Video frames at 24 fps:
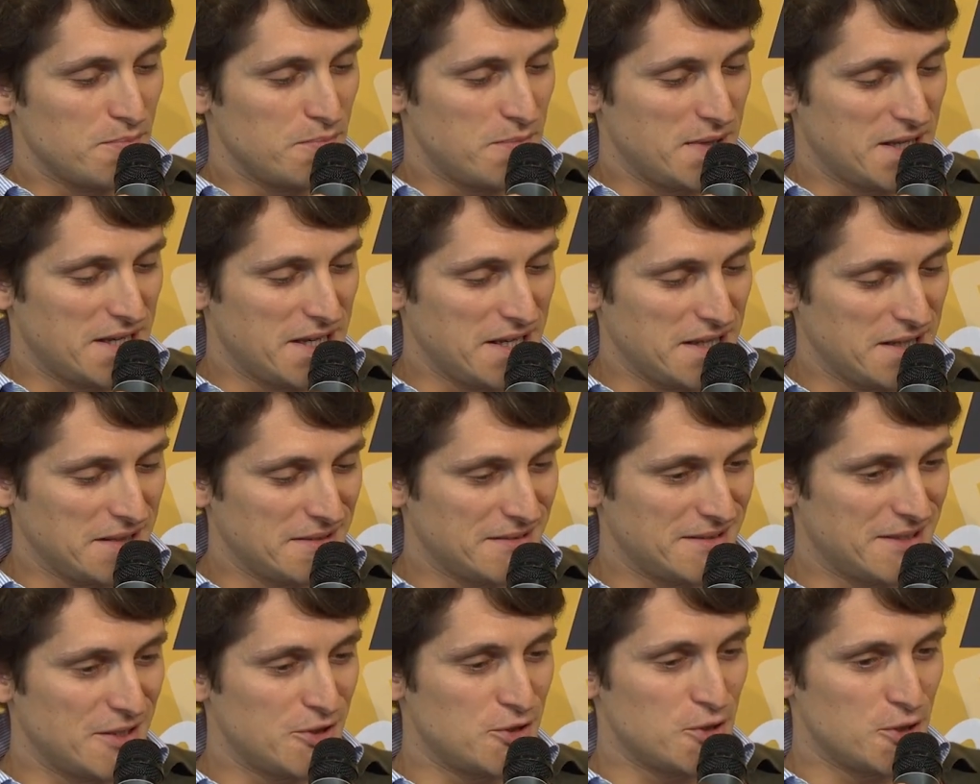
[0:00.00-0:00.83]

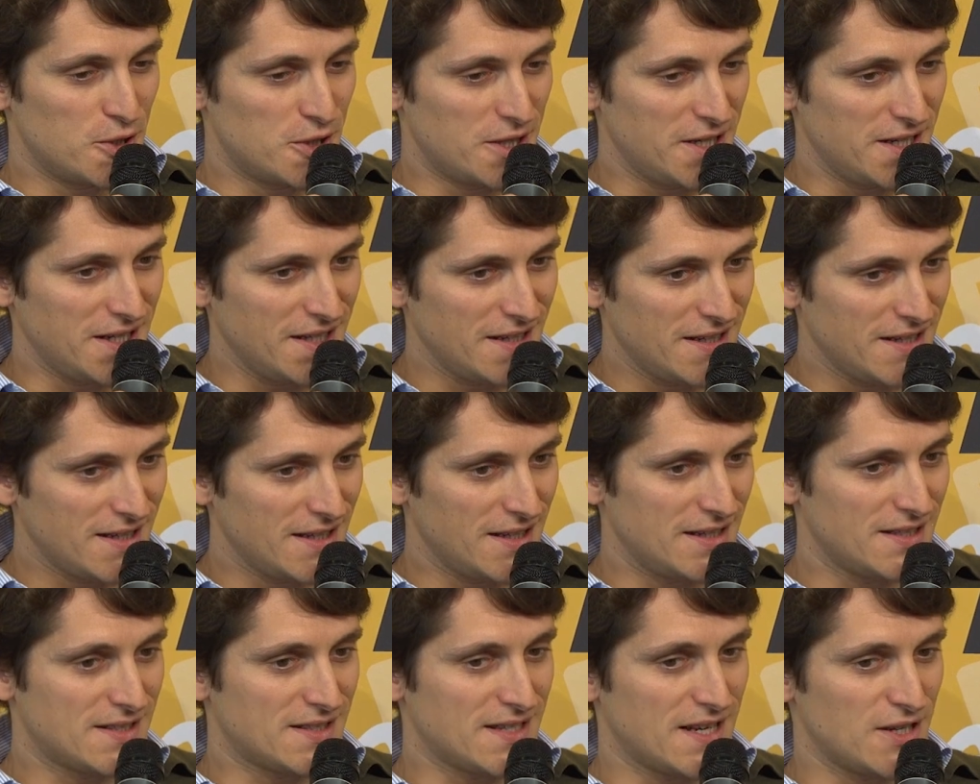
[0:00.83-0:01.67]
begin the journey
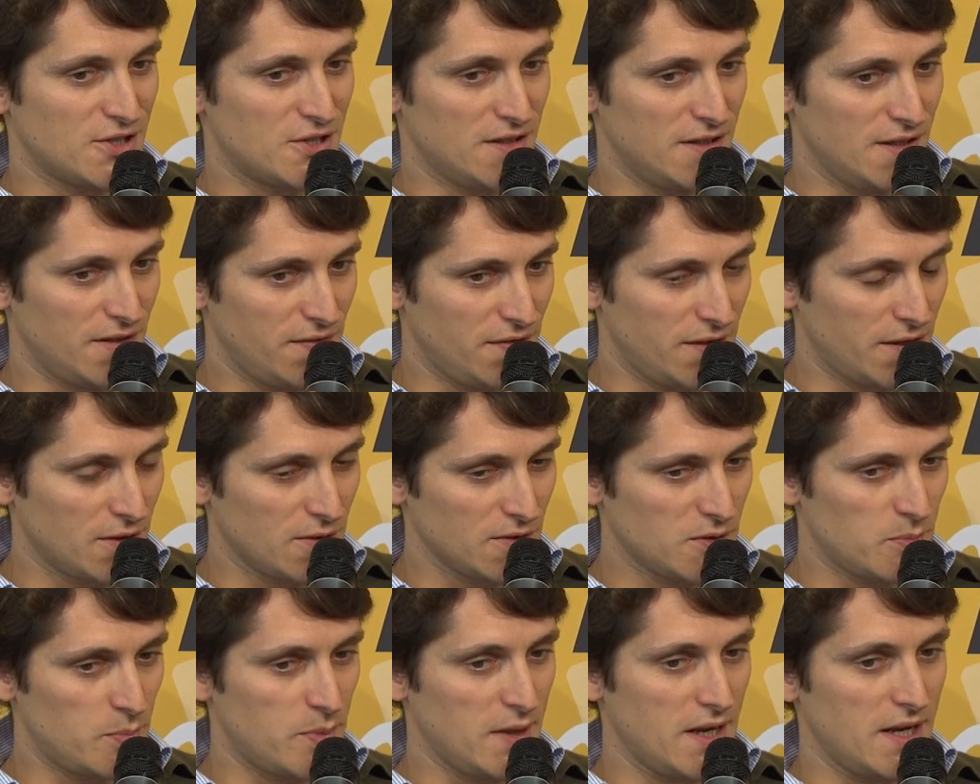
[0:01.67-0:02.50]
in such a
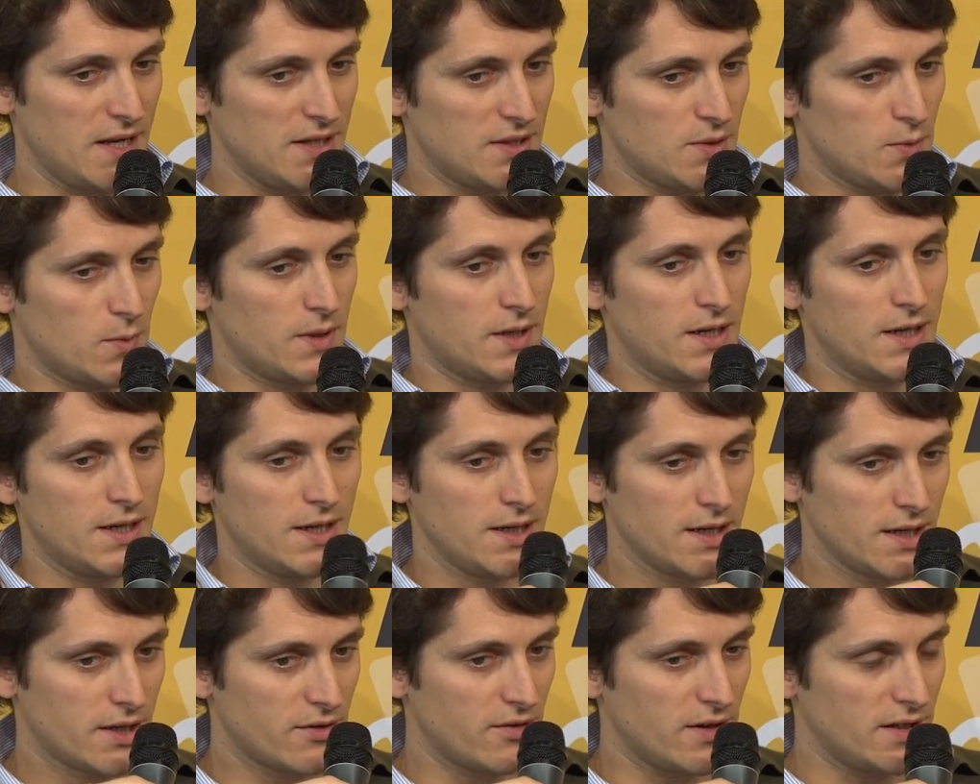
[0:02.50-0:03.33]
difficult space
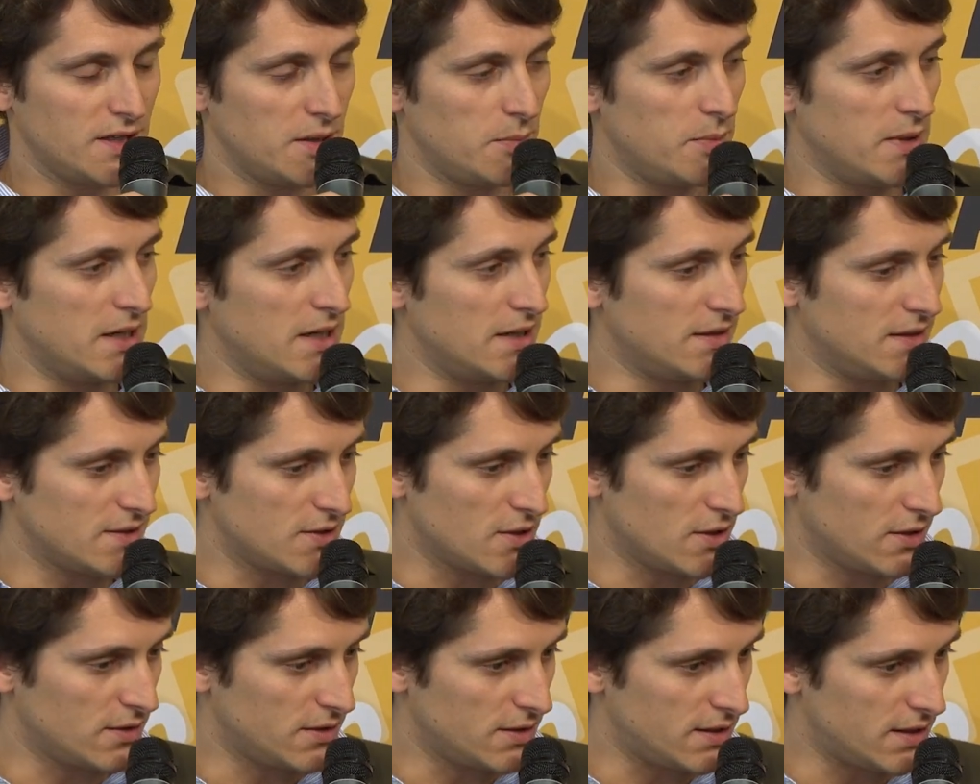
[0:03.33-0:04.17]
where credibility is
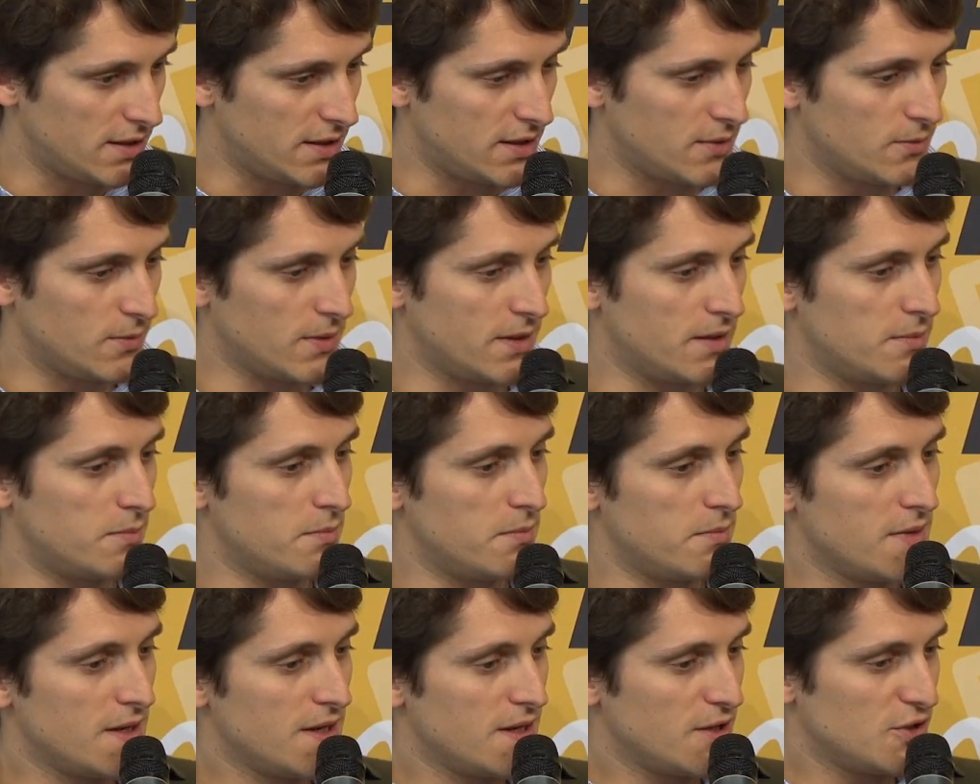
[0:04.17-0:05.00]
not there, where
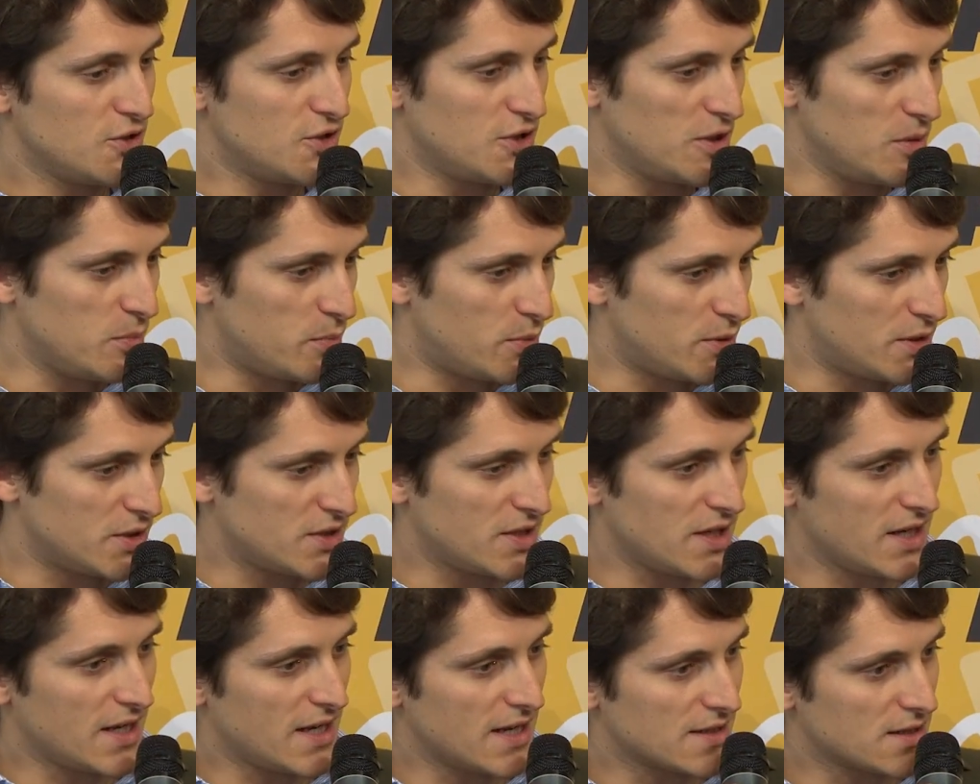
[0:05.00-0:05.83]

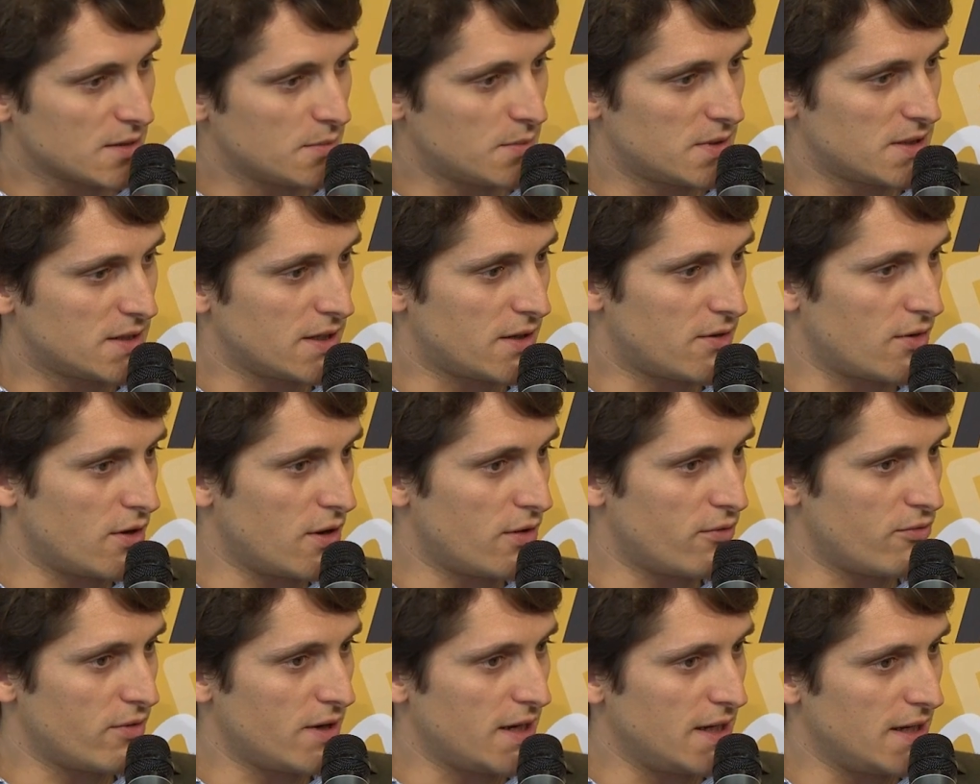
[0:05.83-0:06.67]
shippers and customers are
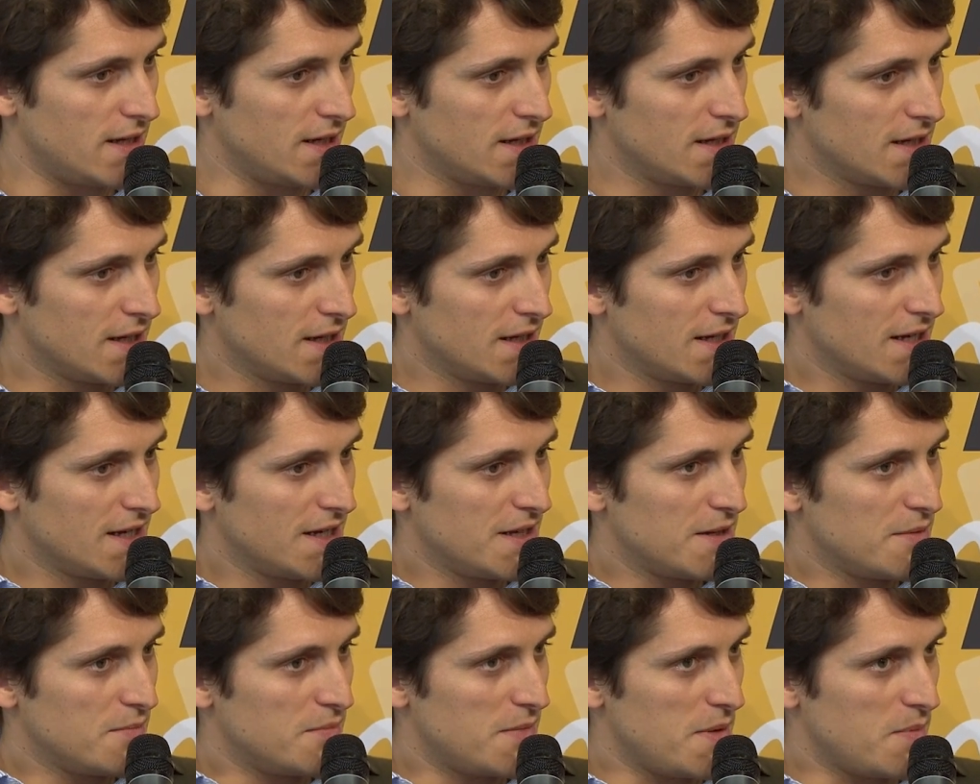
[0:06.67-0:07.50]
not really
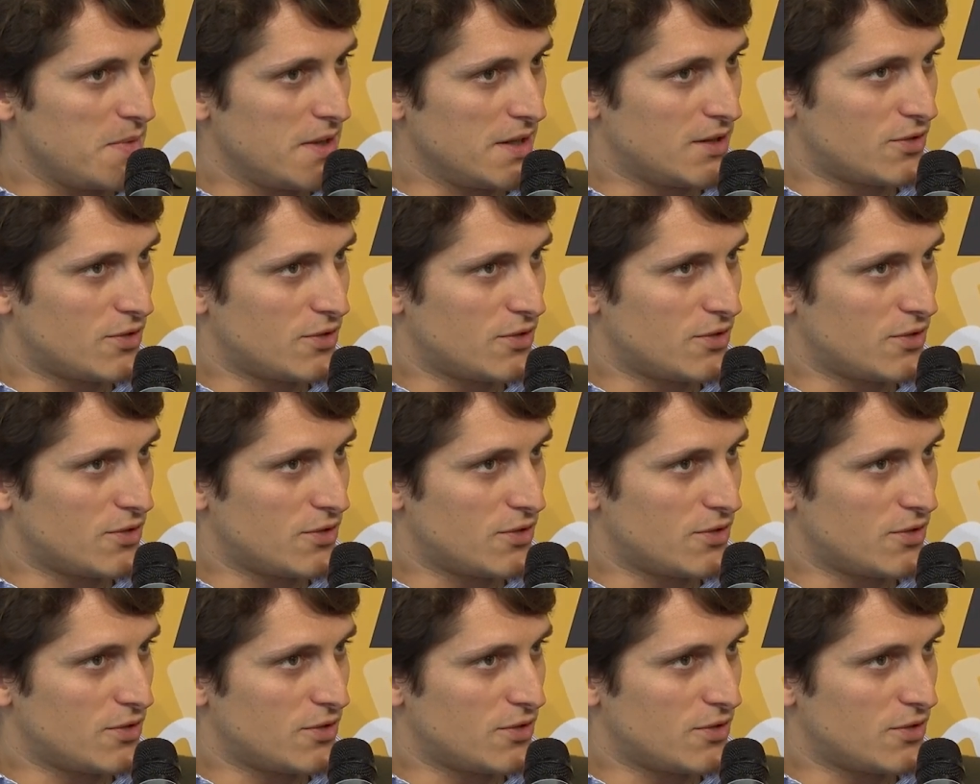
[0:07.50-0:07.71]
maybe